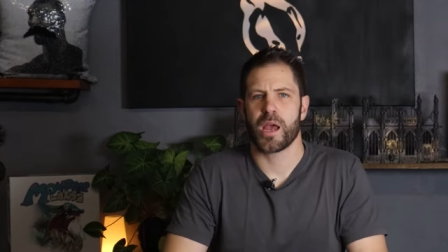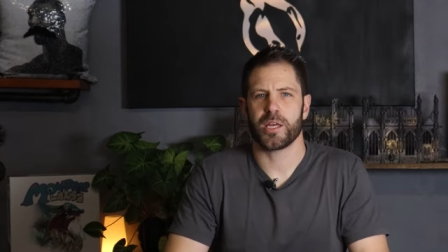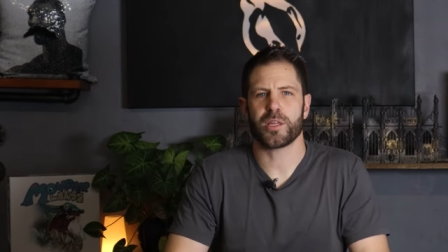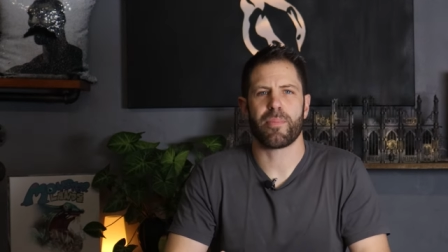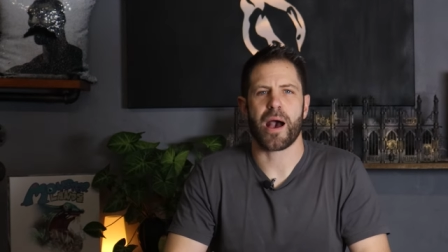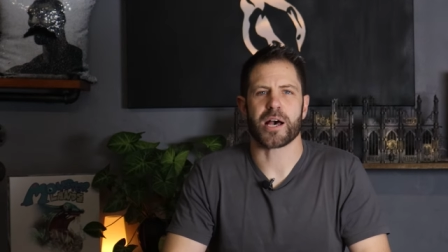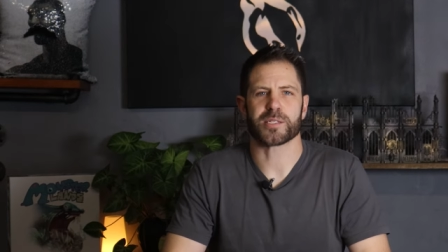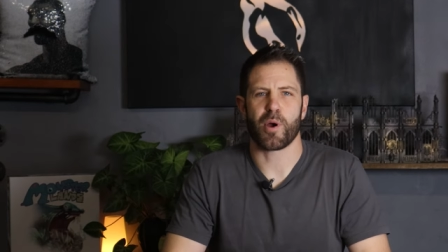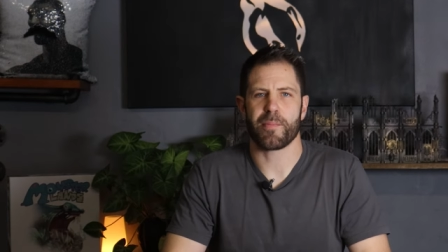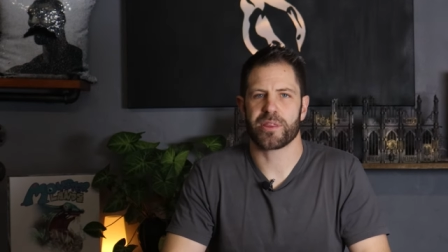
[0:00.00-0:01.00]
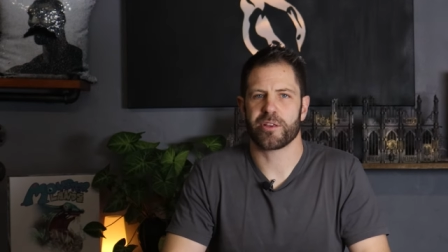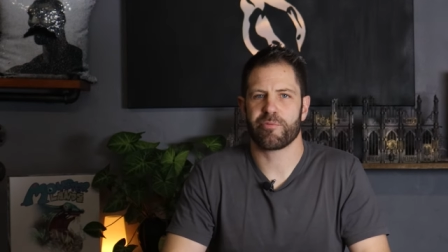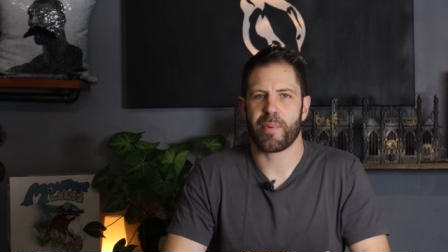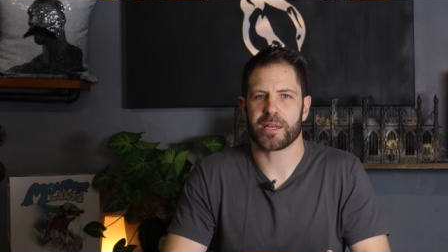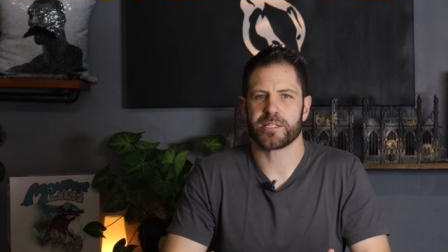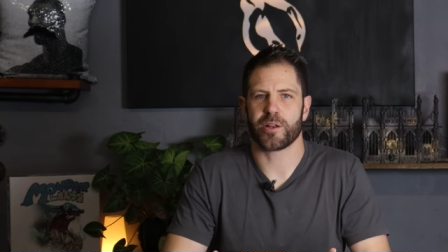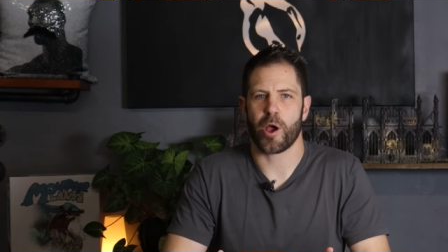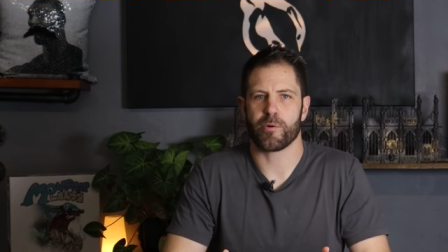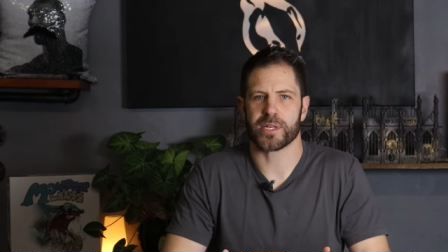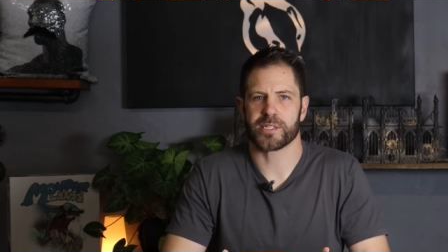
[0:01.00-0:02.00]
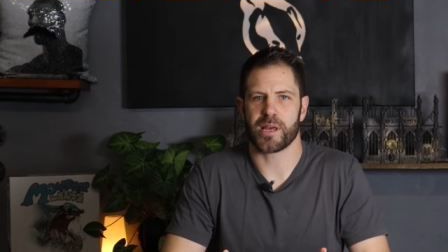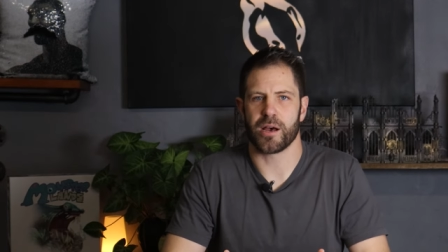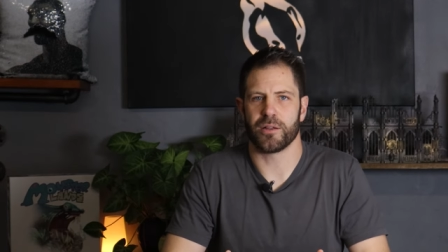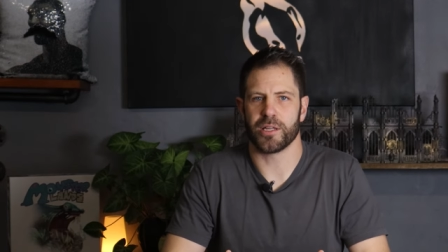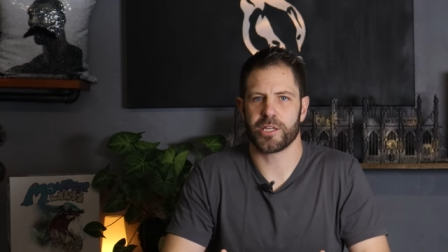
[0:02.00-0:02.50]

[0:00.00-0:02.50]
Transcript: In the past, my method of painting OSL